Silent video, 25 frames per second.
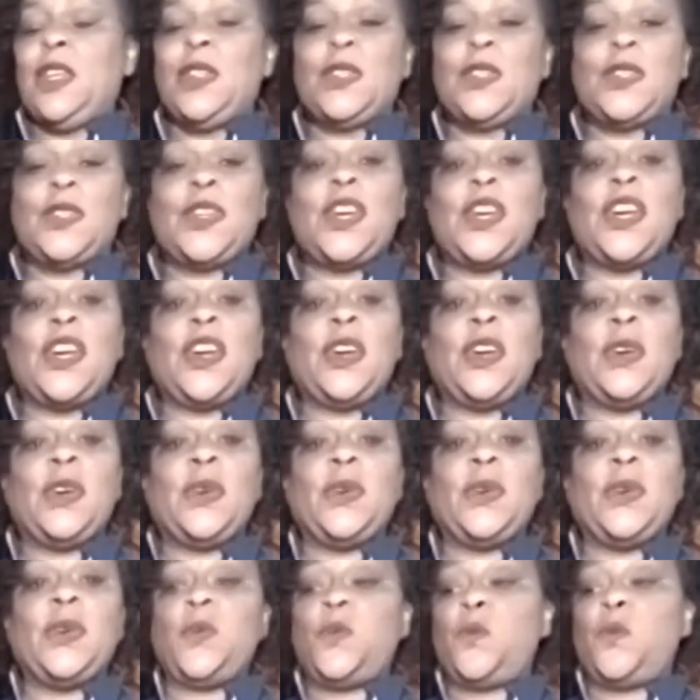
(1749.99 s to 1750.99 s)

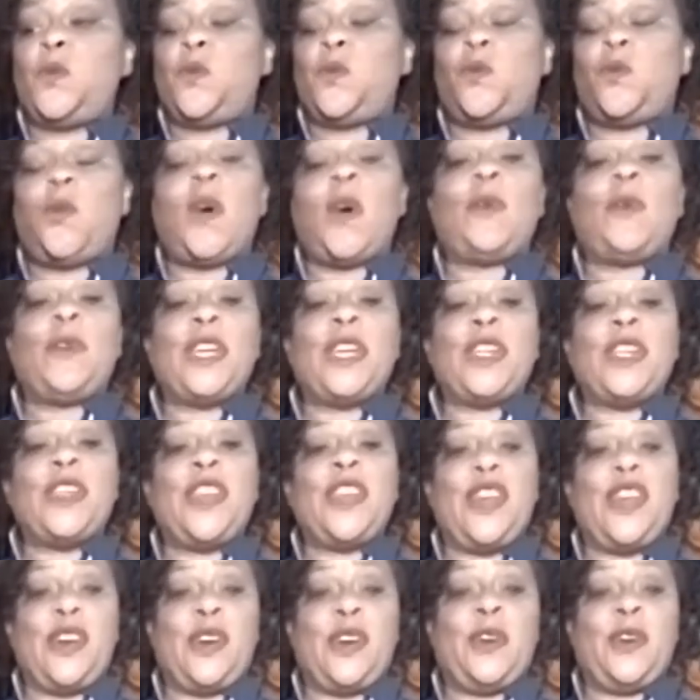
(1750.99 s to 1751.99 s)
So what we
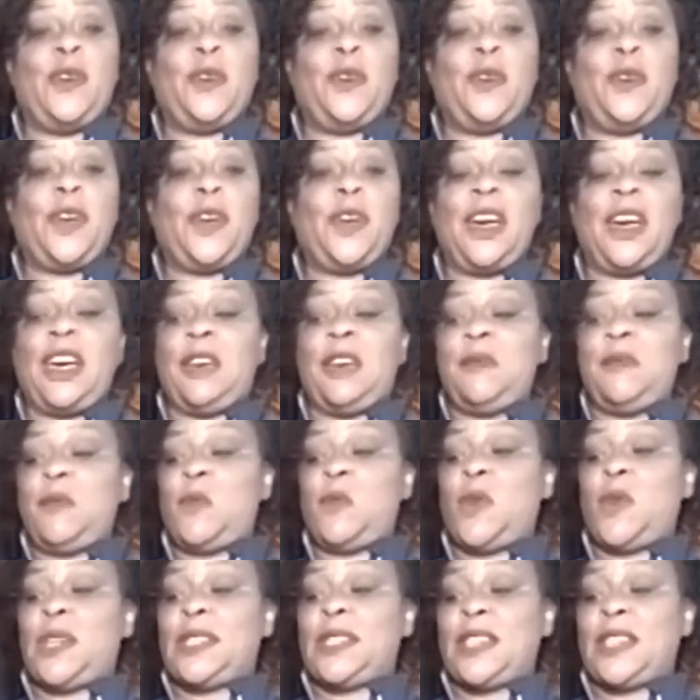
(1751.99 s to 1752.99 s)
know
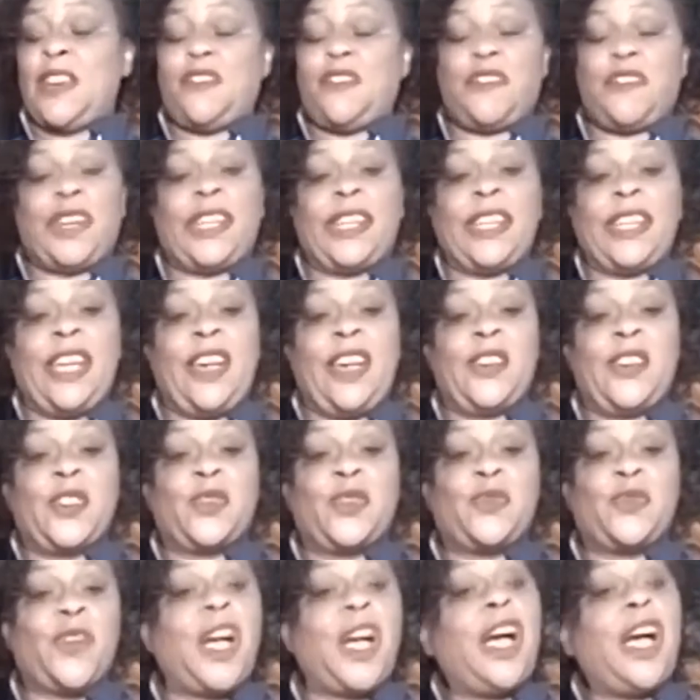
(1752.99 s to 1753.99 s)
was that
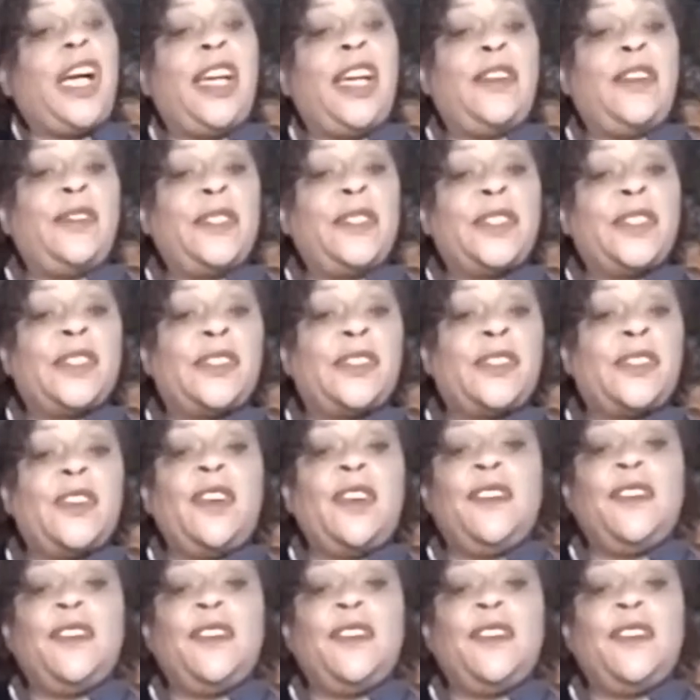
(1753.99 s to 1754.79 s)
Rittenhouse Rye was